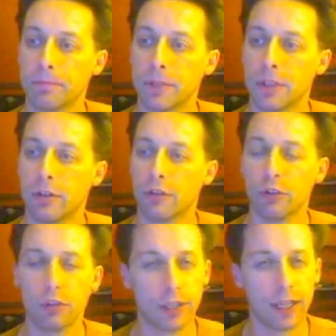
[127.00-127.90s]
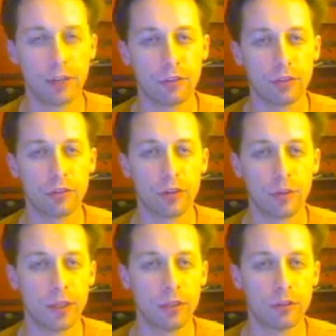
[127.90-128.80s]
In certain cases,
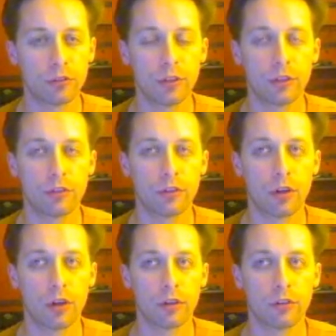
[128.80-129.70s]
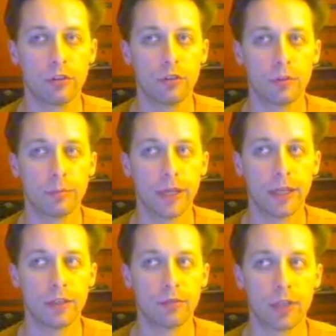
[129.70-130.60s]
some industries are too
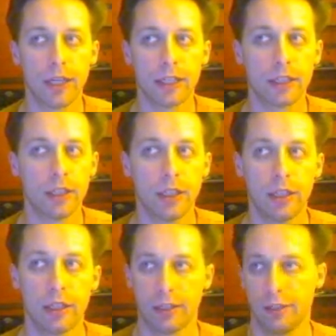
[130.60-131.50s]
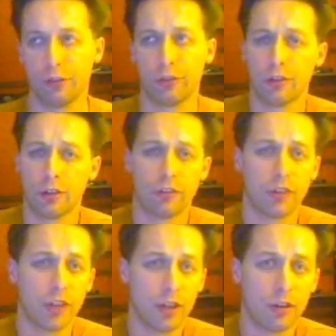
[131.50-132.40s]
competitive, like insurance
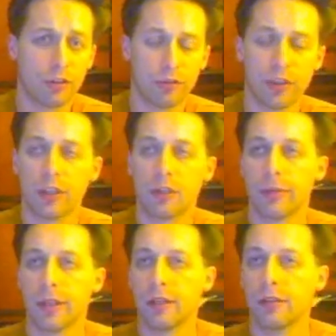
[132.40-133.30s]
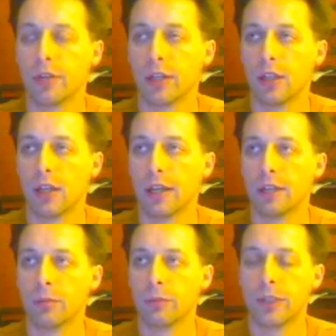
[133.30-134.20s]
sales, very competitive
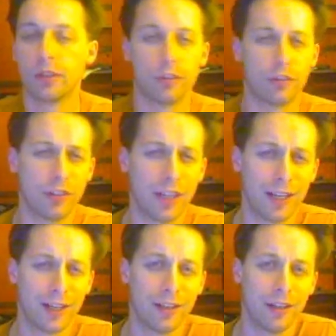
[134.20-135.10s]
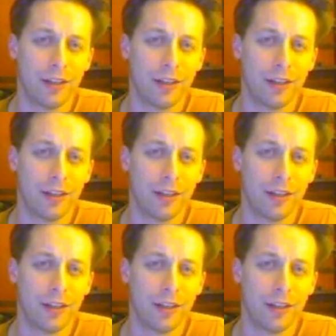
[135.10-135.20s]
online, real estate,